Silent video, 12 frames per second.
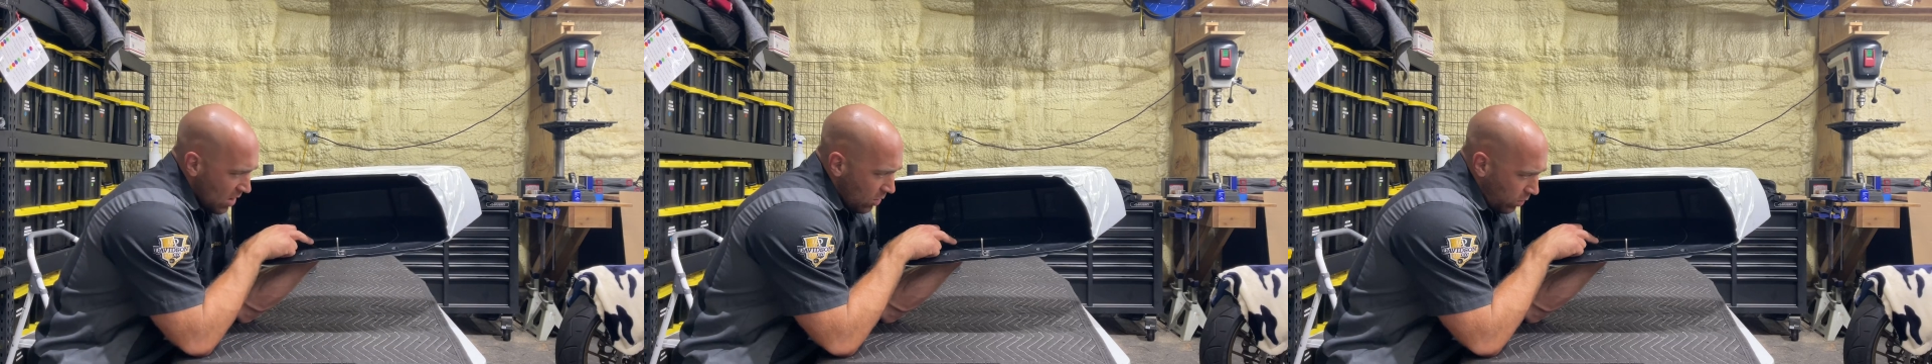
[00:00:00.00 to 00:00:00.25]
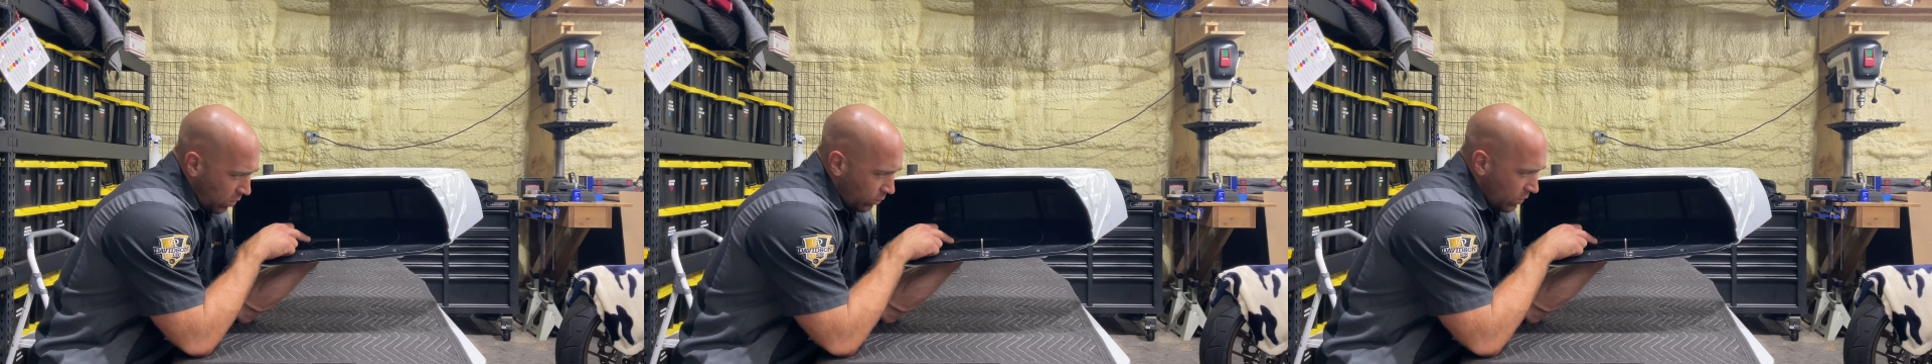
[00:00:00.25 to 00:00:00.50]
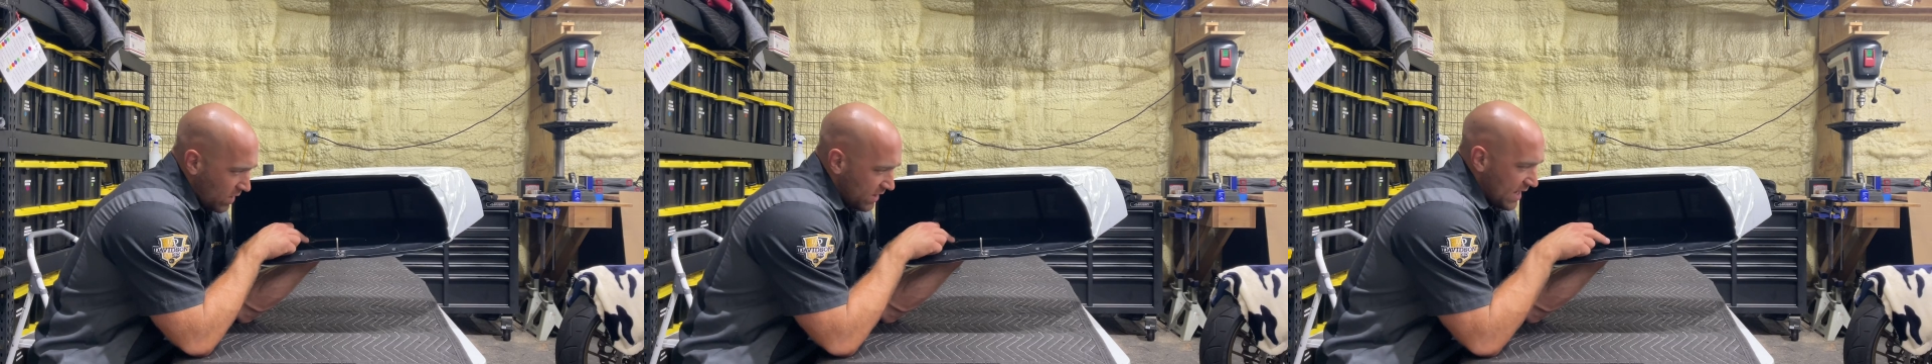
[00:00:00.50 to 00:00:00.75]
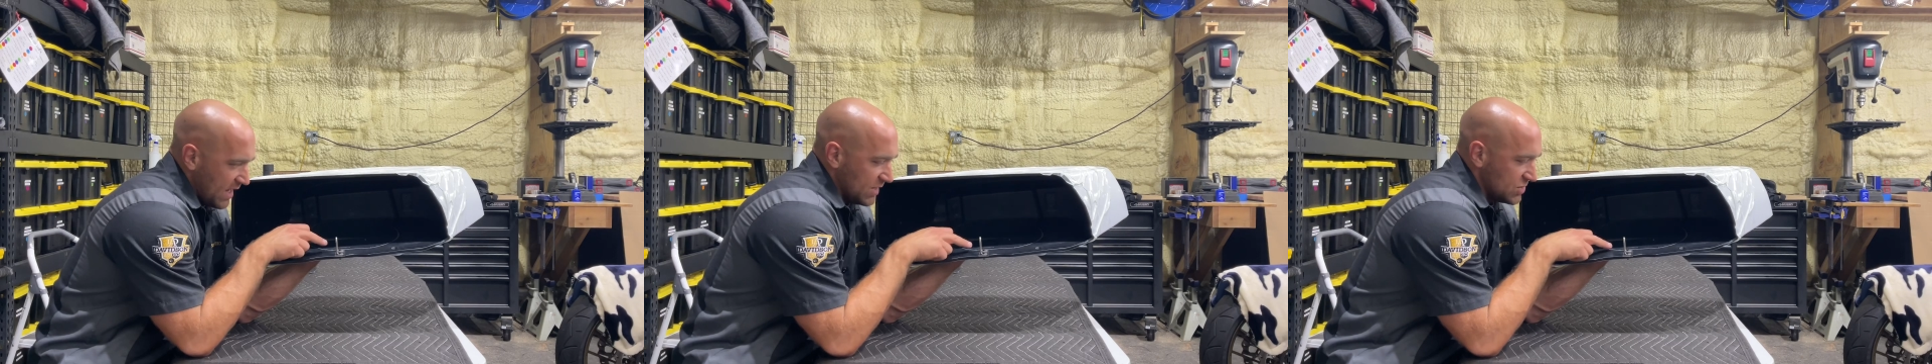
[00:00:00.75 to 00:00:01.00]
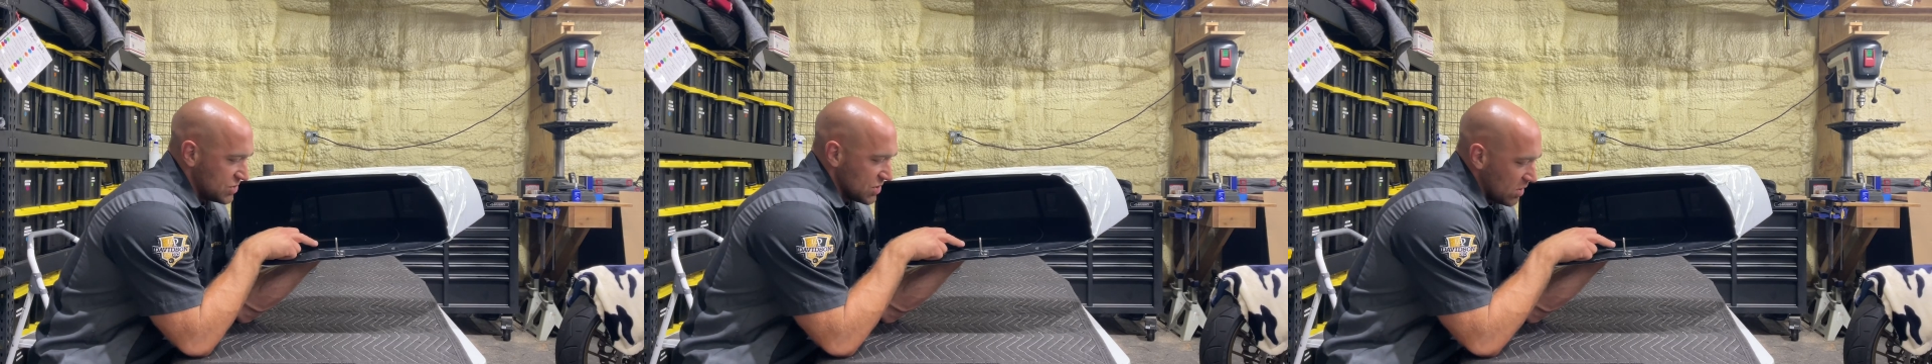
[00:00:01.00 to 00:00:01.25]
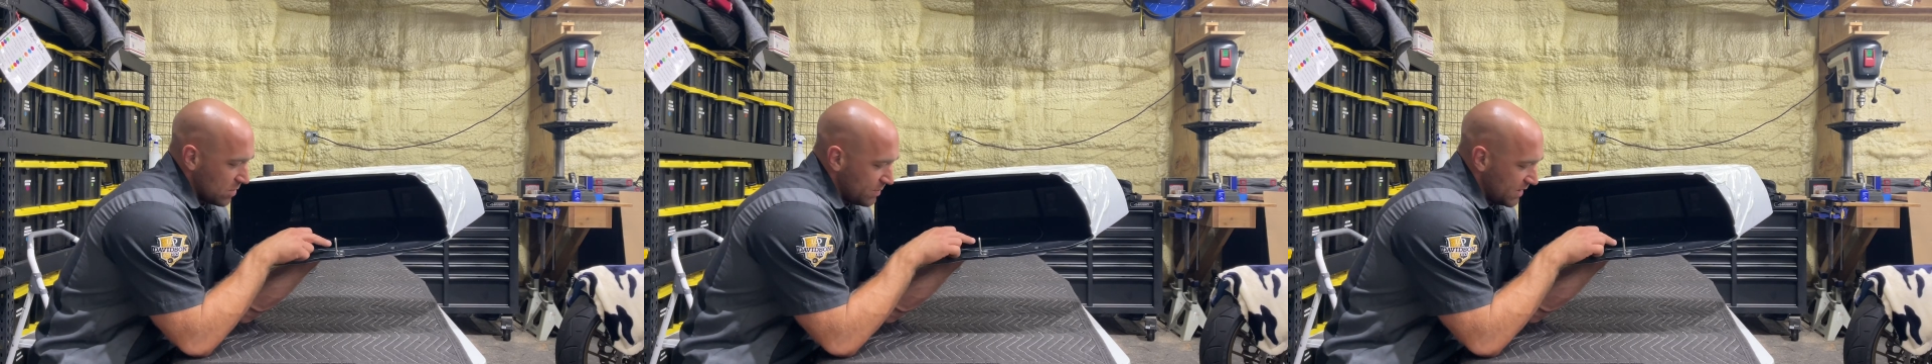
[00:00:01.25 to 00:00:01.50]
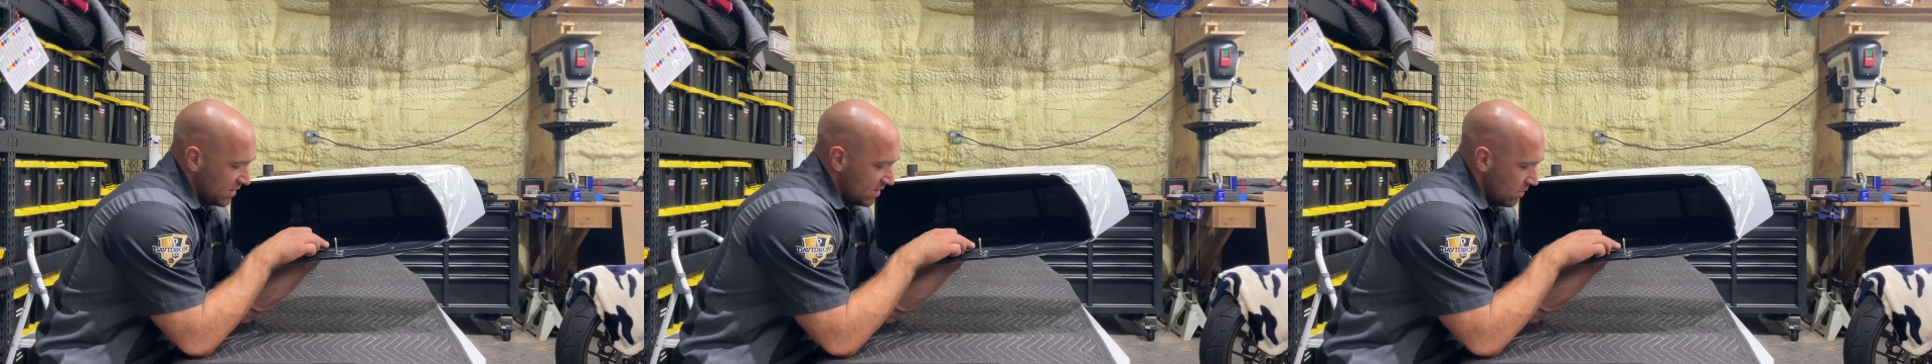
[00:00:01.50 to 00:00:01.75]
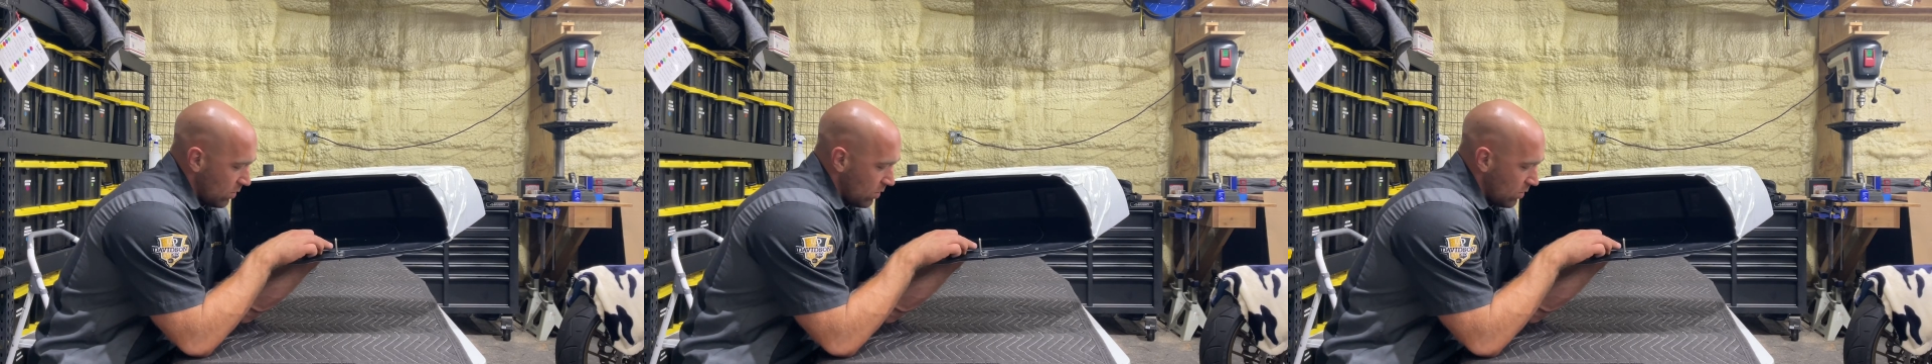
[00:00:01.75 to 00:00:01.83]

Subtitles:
we'll run a Sharpie